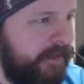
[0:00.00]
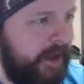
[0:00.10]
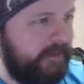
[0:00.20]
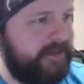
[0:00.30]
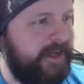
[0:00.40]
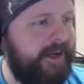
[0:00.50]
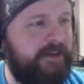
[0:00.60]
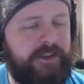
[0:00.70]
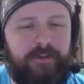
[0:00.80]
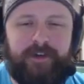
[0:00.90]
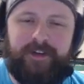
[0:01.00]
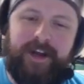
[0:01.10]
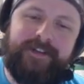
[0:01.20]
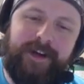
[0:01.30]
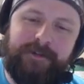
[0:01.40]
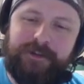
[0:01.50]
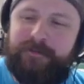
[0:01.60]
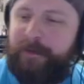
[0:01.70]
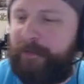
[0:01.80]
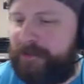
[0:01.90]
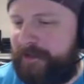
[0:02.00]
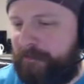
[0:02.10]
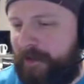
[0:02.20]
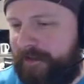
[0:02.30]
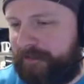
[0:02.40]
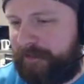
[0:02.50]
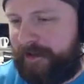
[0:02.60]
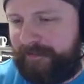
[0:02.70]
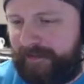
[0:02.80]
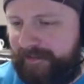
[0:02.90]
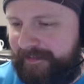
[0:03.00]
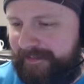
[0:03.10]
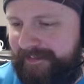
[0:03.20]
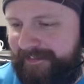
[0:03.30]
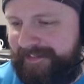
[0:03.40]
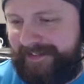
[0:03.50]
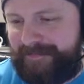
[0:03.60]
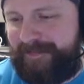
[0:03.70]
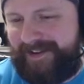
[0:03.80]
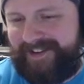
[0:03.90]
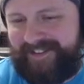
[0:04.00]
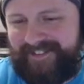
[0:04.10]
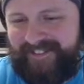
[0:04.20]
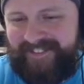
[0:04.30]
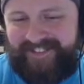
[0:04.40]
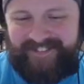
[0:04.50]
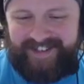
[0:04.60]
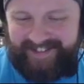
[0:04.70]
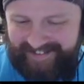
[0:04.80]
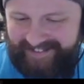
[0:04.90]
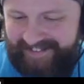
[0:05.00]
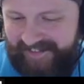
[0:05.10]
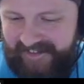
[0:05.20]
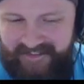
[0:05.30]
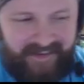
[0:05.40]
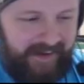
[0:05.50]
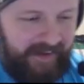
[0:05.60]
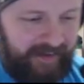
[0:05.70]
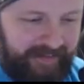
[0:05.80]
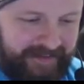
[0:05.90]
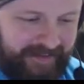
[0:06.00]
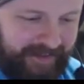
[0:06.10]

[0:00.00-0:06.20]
Alias 8, how's it going? Yes, I was doing my pre-stream rail of graphite. That's pretty hardcore, man. Let's see